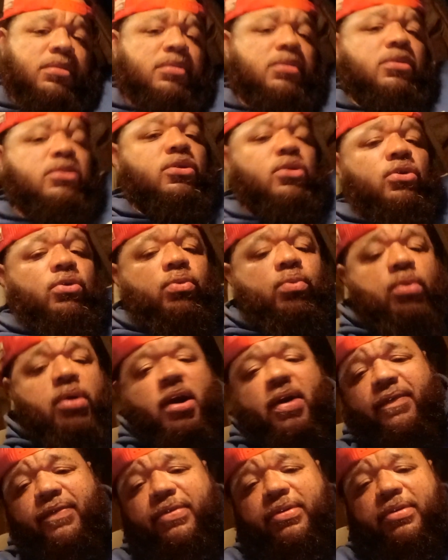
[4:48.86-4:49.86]

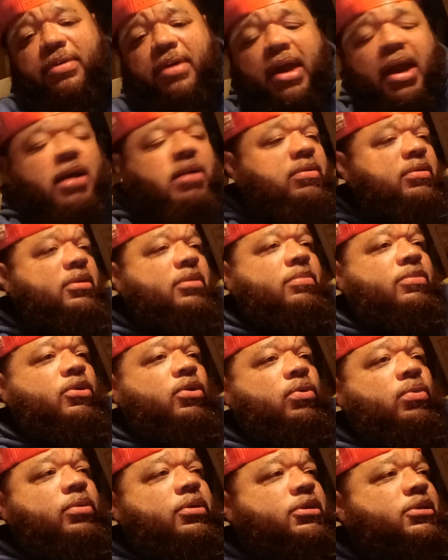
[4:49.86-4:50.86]
wherever, I don't even
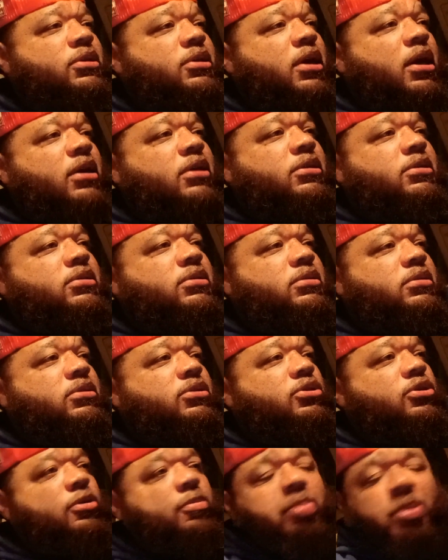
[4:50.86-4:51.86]
know where this case
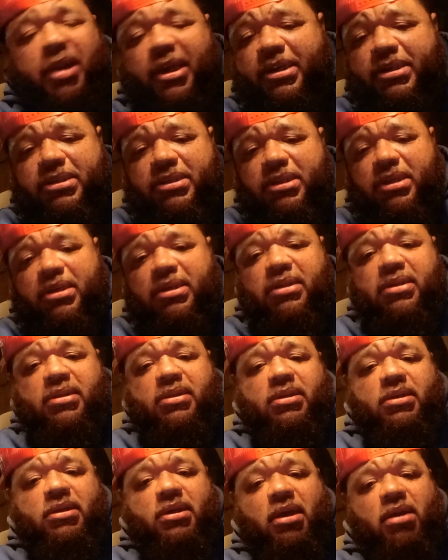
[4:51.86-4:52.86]
took place at.
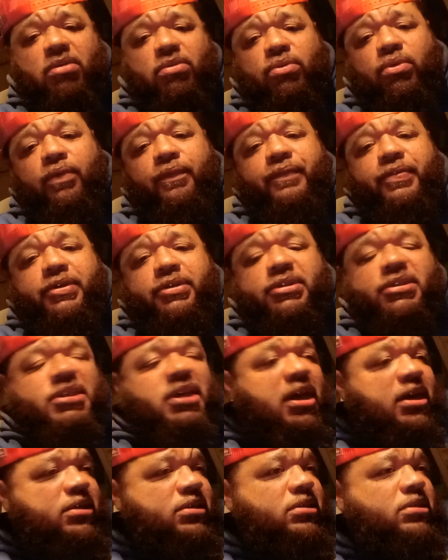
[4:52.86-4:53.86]
I don't know if it's
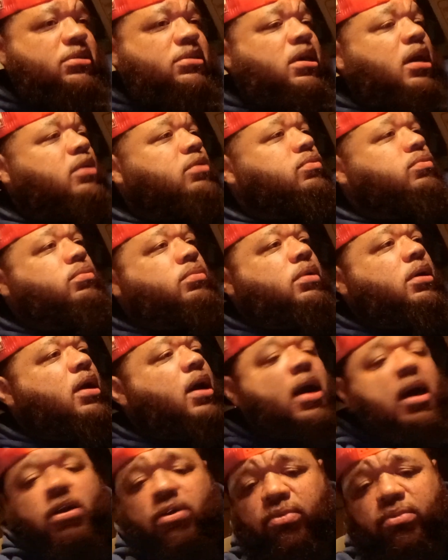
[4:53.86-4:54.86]
Texas. I don't
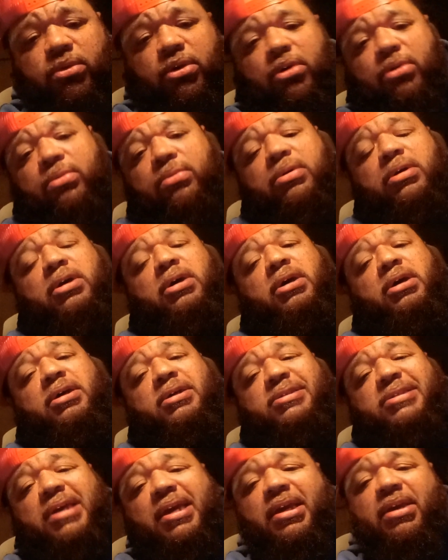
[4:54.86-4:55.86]
know,
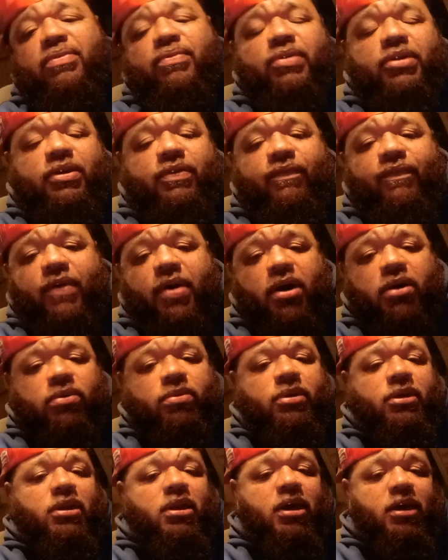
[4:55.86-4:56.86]
because I ain't really follow
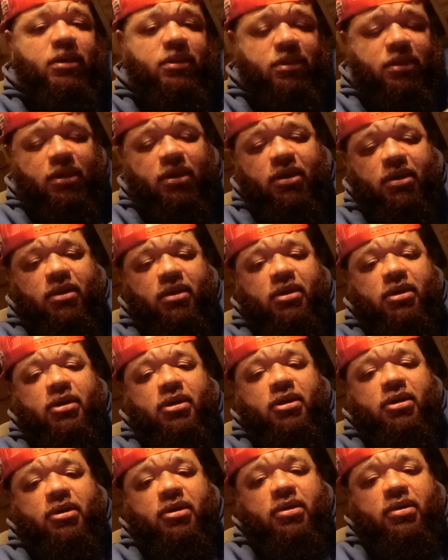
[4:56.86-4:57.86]
it like that.
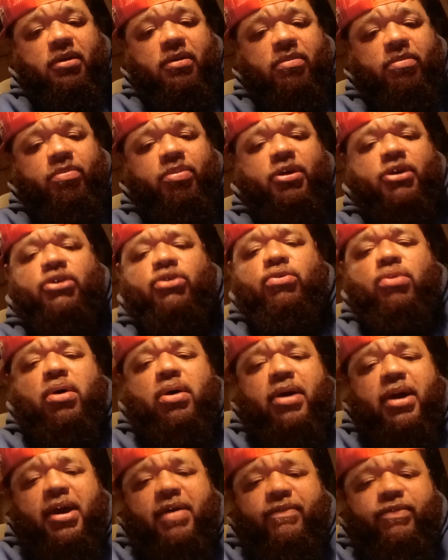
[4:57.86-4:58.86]
But you all
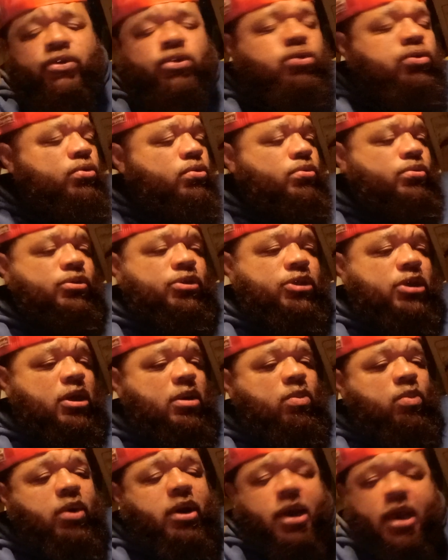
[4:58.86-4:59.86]
have Google the
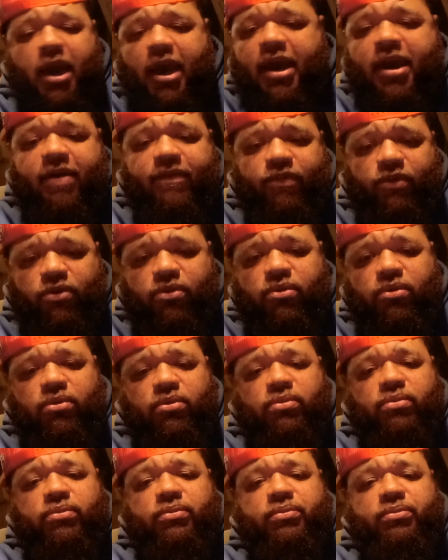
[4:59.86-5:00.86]
same way I have Google.
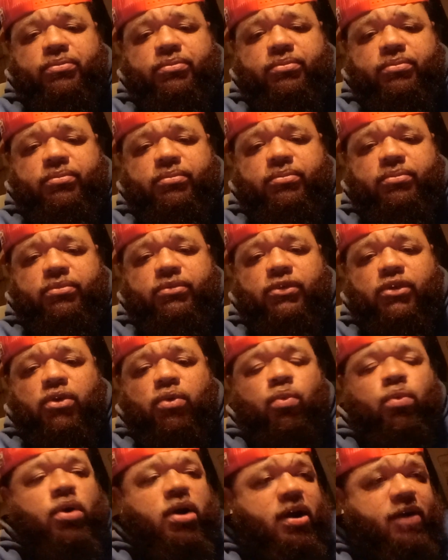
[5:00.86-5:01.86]

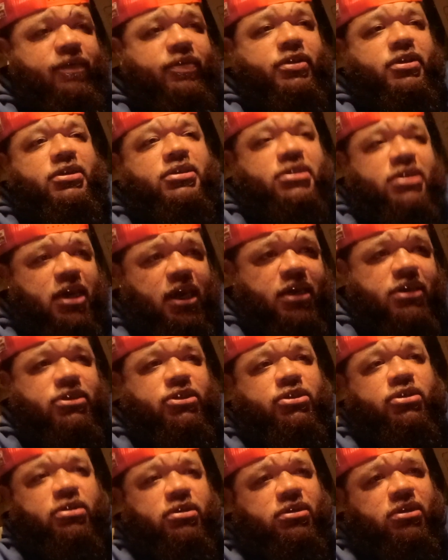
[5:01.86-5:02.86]
Wherever this case
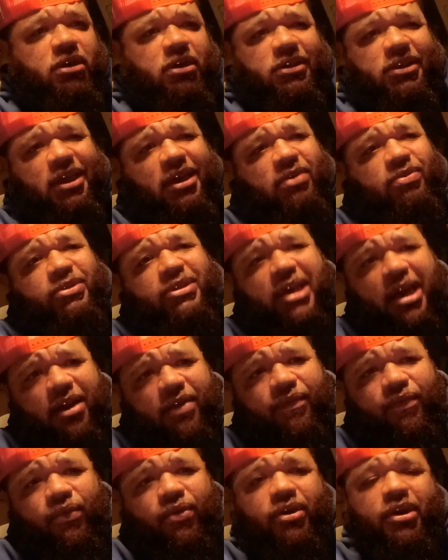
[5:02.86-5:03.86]
took, no, I think it was
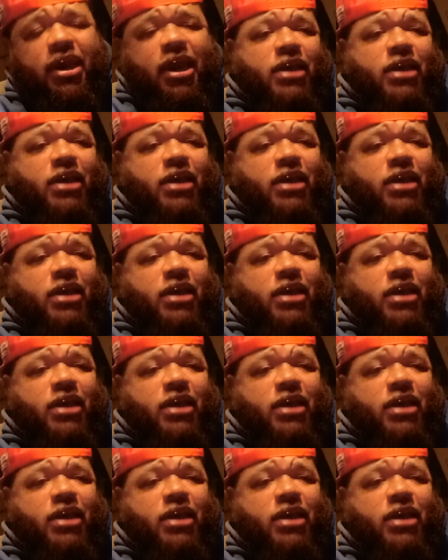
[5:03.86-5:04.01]
California,